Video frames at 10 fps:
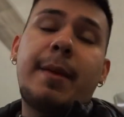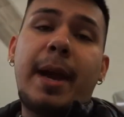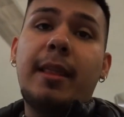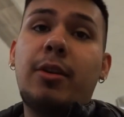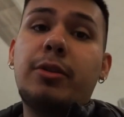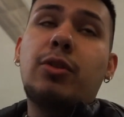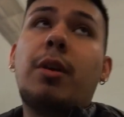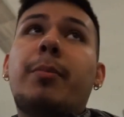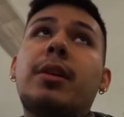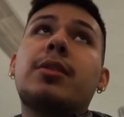in my little
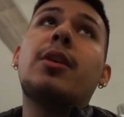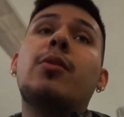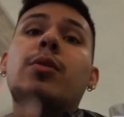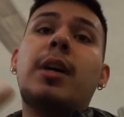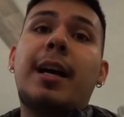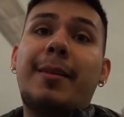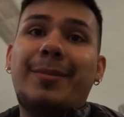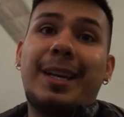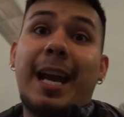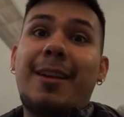Dior book tote,
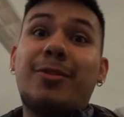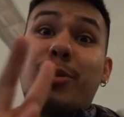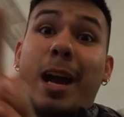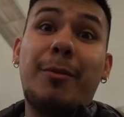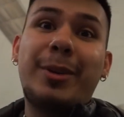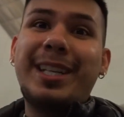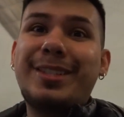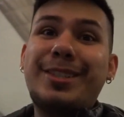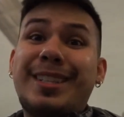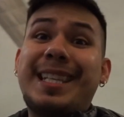kind of travel
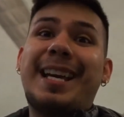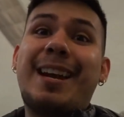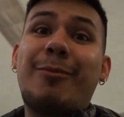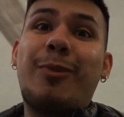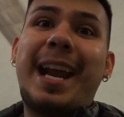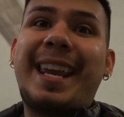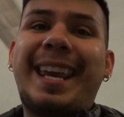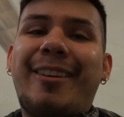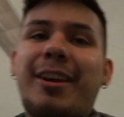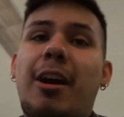edition, to see kind of what I
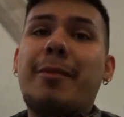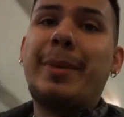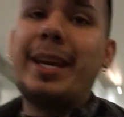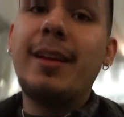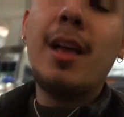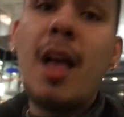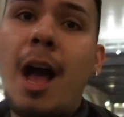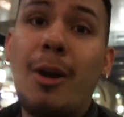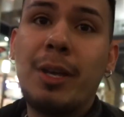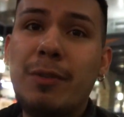carry on me.
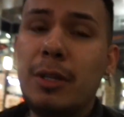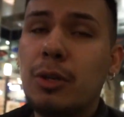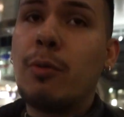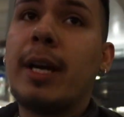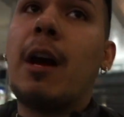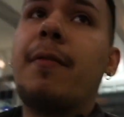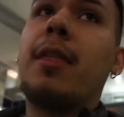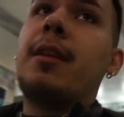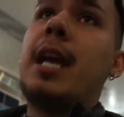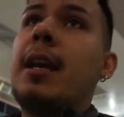I'll give you a little quick outfit
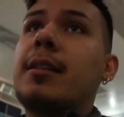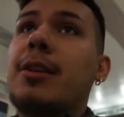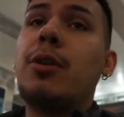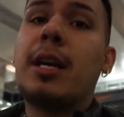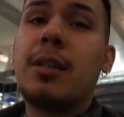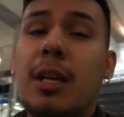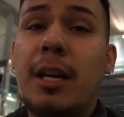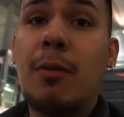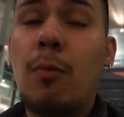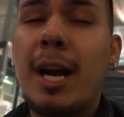of the day, because I know you guys are
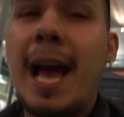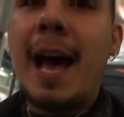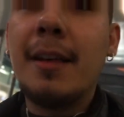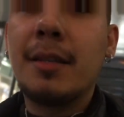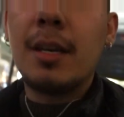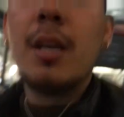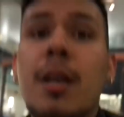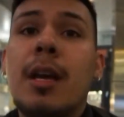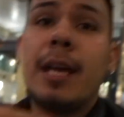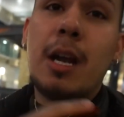kind of want to ask,
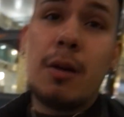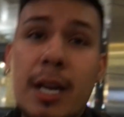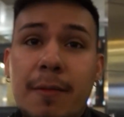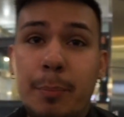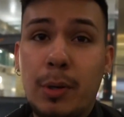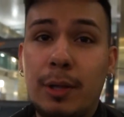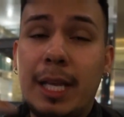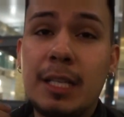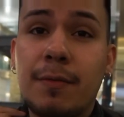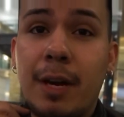and I'll kind of put
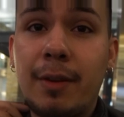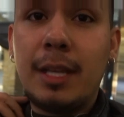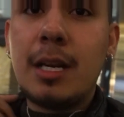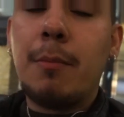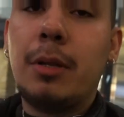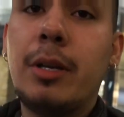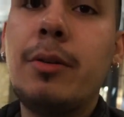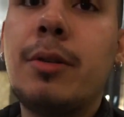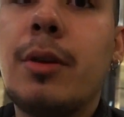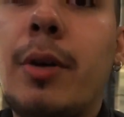links for everything down
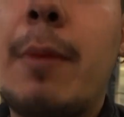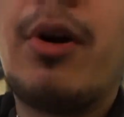below. So I'm